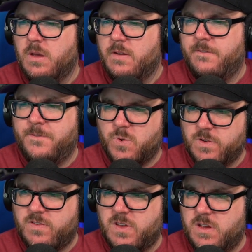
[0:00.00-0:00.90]

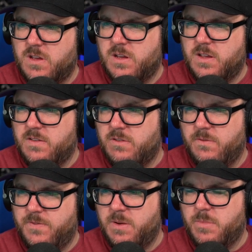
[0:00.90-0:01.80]
Forza is
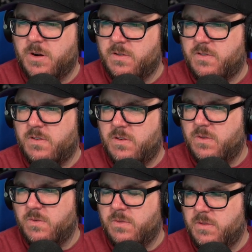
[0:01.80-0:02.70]
November,
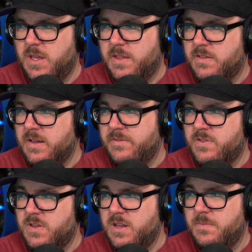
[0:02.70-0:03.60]
so yeah, that's
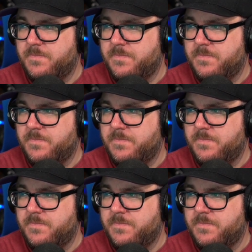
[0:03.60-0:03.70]
obviously